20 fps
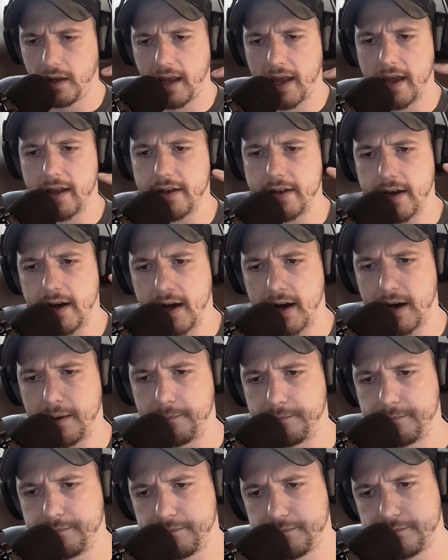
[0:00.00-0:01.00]
and
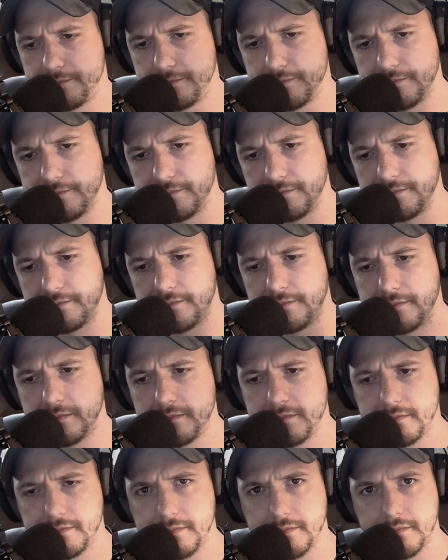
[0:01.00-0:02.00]
um,
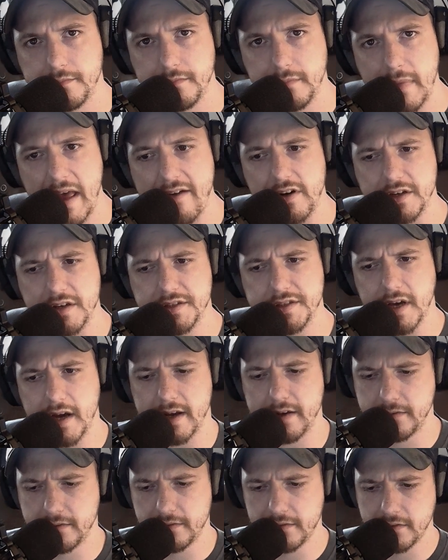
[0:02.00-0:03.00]
have our
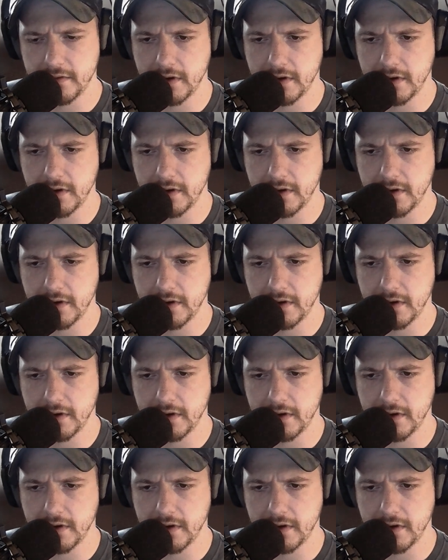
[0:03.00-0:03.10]
son.